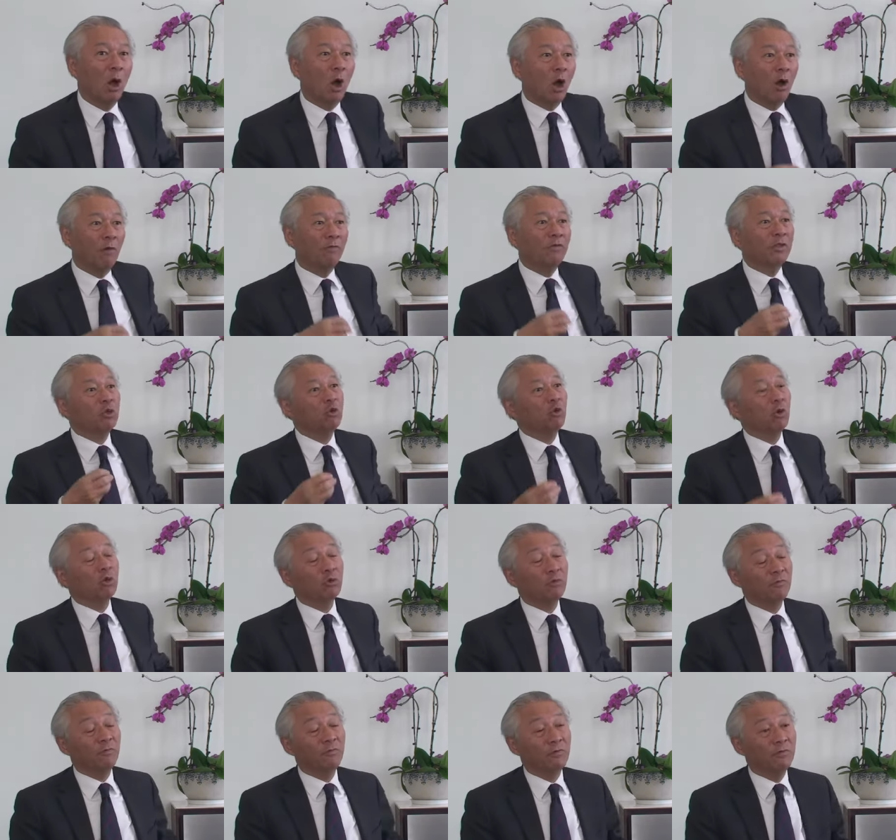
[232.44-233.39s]
Of the
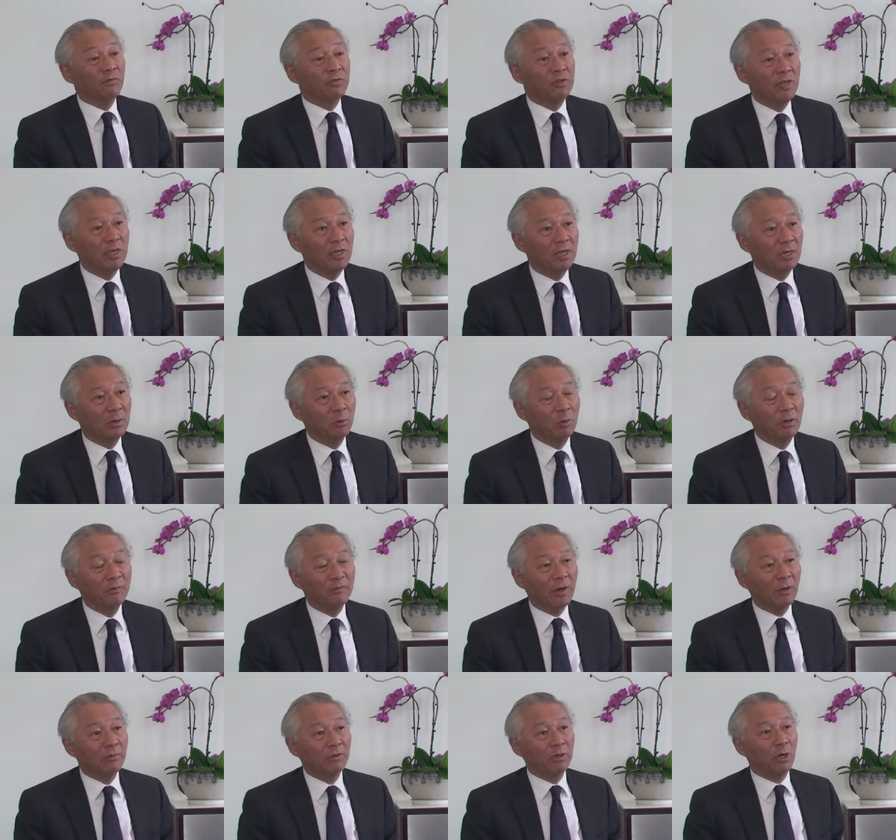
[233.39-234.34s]
215, we
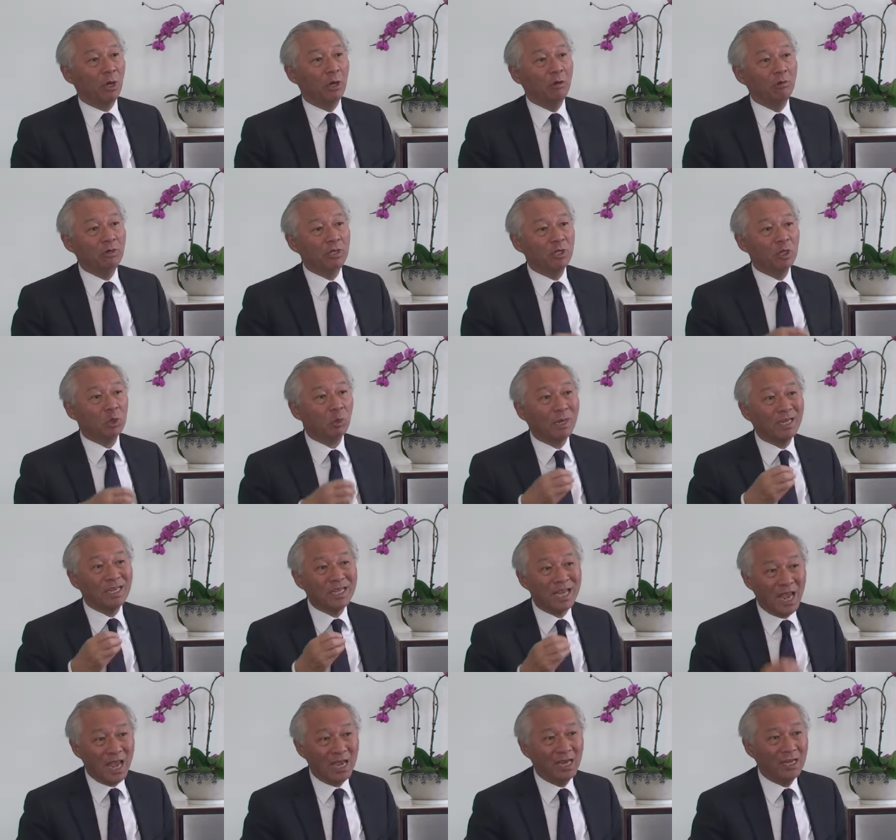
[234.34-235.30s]
found that only
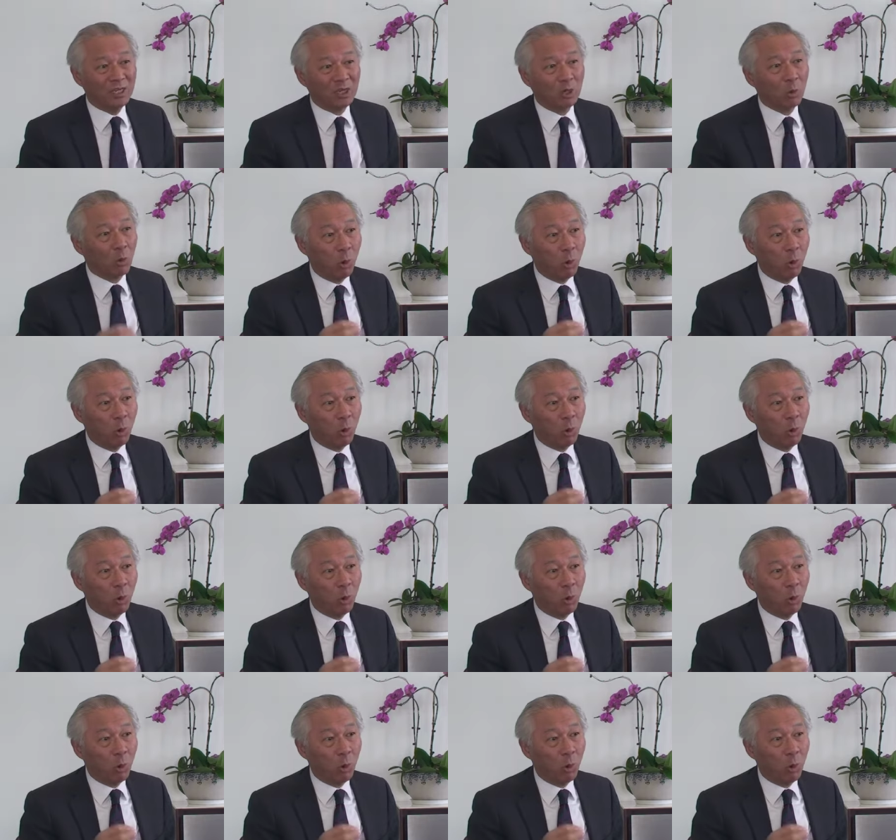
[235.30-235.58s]
28